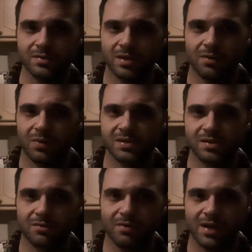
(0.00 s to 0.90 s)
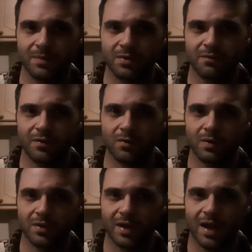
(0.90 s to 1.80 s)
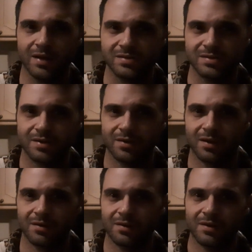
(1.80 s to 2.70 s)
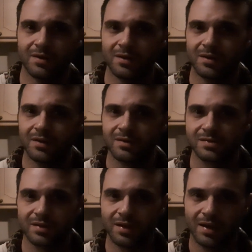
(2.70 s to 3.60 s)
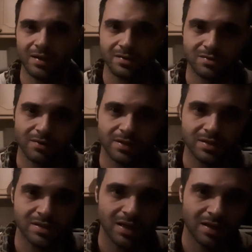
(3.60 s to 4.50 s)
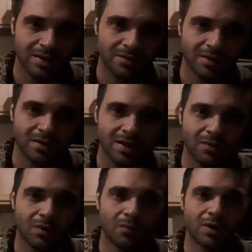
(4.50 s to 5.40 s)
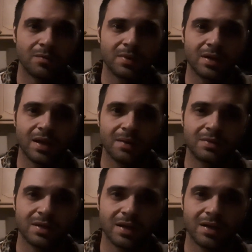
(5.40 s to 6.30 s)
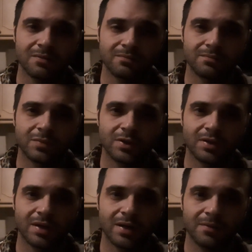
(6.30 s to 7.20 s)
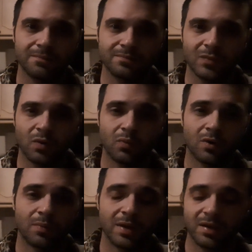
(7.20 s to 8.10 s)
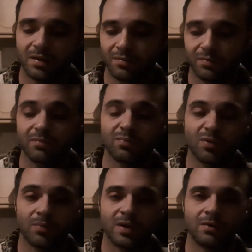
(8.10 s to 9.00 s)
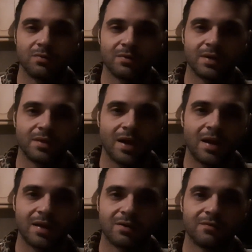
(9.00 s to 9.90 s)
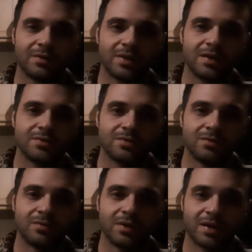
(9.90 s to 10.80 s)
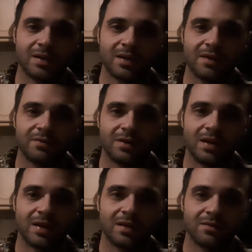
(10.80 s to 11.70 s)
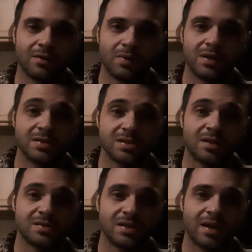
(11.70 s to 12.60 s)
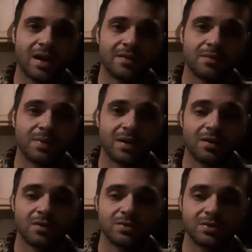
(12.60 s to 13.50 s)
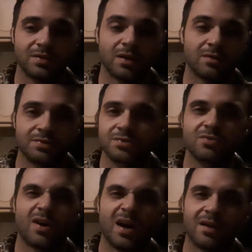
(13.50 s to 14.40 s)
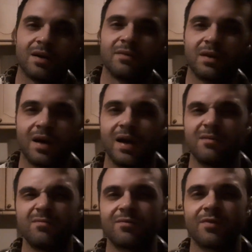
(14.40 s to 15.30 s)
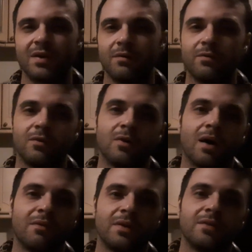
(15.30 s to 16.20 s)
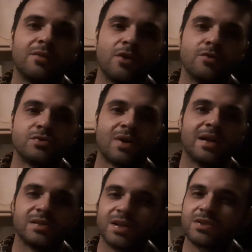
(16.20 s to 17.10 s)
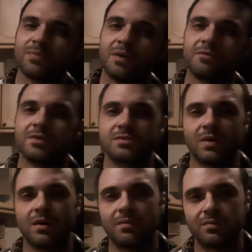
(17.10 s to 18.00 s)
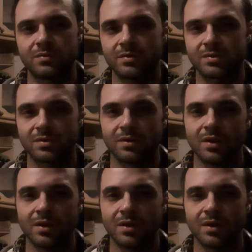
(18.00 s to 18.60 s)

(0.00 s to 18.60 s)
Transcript: It's like, where's the cream and the fuel and the gas, you know? So yeah, sorry to say that that one won't be kept again, but yeah, I will be probably ordering the LA Confidential again, definitely, the Wedding Sunset and the Pink Kush, and then I'll just try another like three or four other new strains each month as well, just